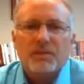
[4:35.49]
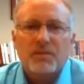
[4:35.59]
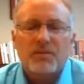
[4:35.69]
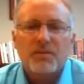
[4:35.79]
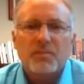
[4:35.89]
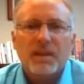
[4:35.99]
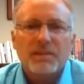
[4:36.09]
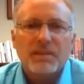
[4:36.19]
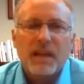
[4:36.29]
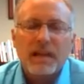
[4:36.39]
that you're the
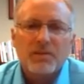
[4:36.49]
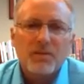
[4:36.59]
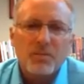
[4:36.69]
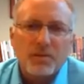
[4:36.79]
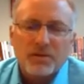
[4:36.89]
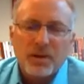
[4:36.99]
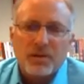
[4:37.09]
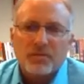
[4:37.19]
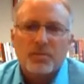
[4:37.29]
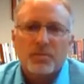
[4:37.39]
best at and you're the most
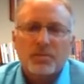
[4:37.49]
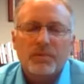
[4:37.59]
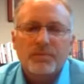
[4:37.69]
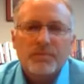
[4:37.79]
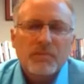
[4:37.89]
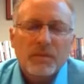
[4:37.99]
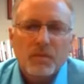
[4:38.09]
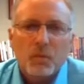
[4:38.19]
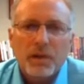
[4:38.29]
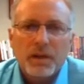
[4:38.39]
comfortable
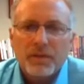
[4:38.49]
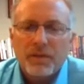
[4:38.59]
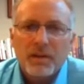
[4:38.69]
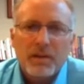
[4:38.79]
with.